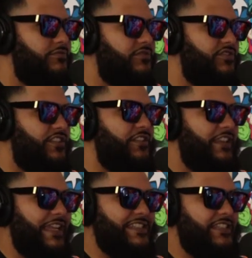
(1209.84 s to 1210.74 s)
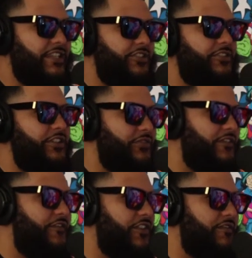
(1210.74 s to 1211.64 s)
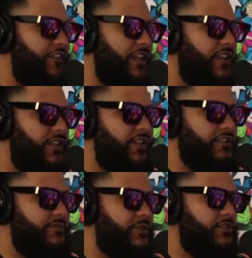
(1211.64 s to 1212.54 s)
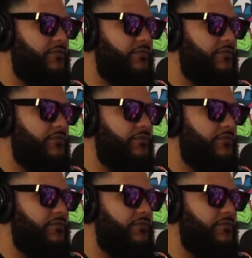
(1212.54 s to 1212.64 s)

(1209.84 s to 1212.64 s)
So th- that's literally what the fuck V8 is, bro.